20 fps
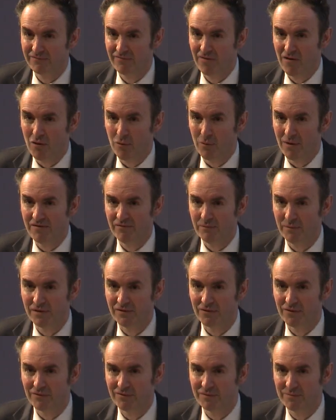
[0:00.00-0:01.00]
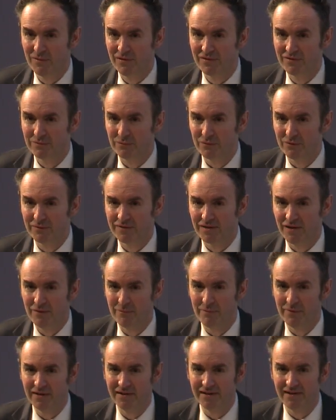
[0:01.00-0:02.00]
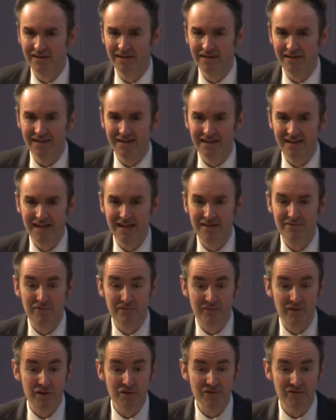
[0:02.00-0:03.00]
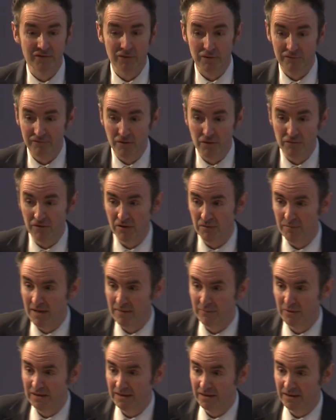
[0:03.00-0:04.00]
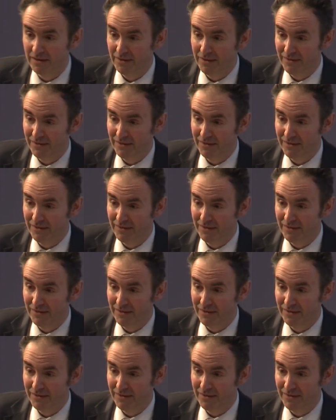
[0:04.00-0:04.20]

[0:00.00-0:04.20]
as far away from each other as possible. So, but if, for those who are at the front row, maybe?